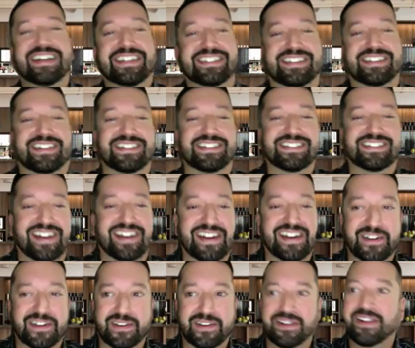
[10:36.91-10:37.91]
Tongue
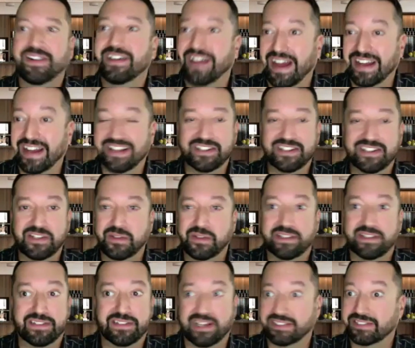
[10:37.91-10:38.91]
tire. I can do the
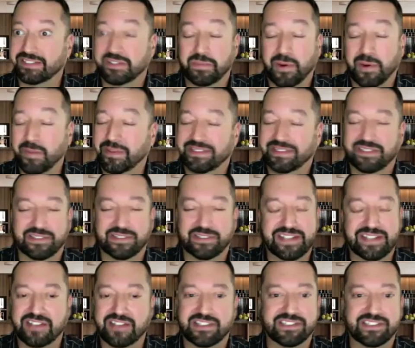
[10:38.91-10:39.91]
Texas Apartment
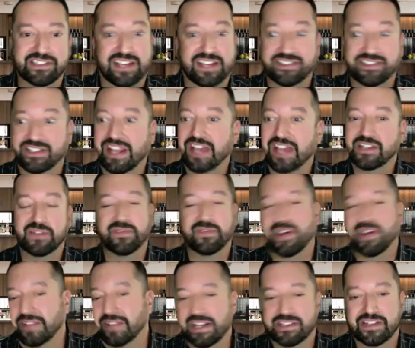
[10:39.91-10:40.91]
Association's Education
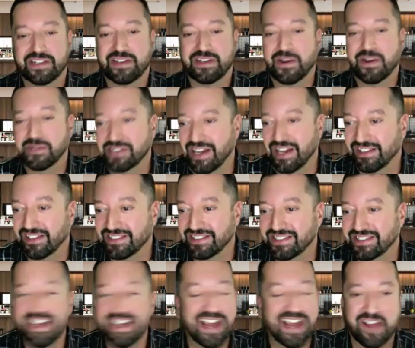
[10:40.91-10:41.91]
Foundation, no challenge.
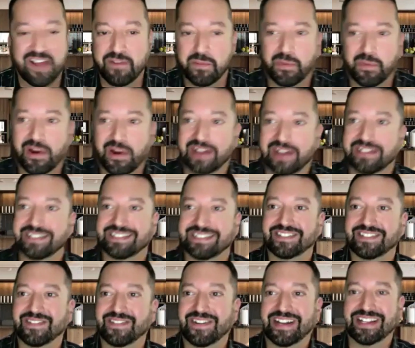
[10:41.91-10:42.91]
I haven't practiced this
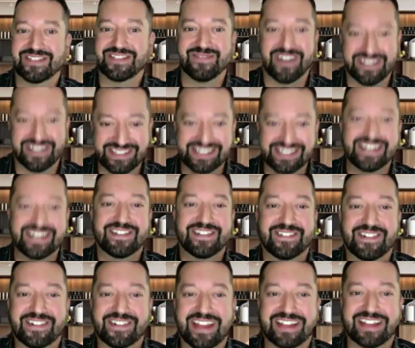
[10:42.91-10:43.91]
one as much.
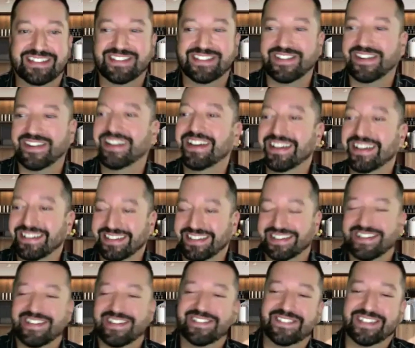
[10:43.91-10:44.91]
We'll get to it.
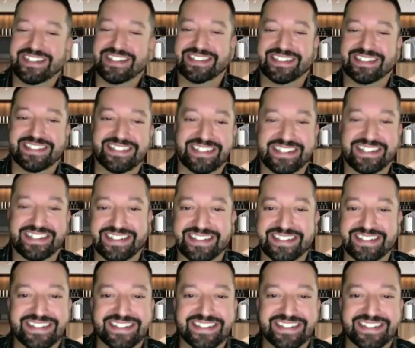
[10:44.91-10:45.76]
Nicolle, please continue.